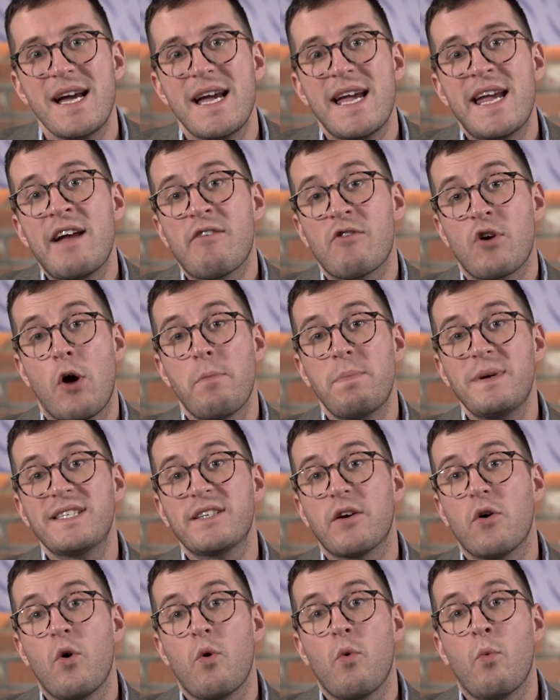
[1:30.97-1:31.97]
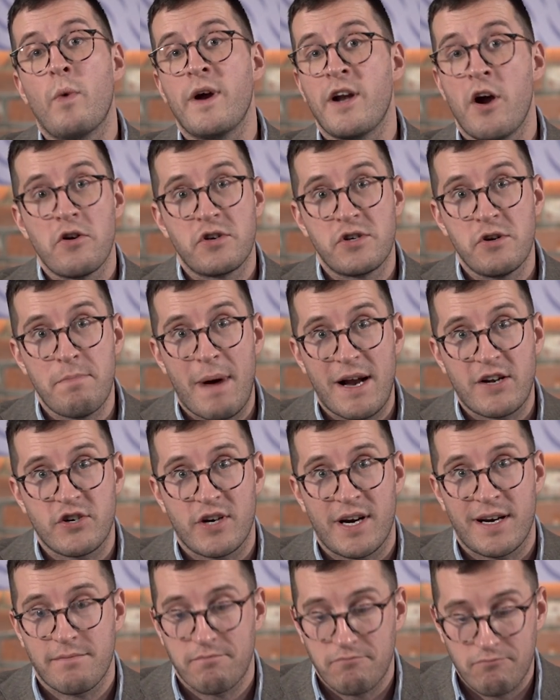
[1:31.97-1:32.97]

Here at Opes, we don't do budgeting.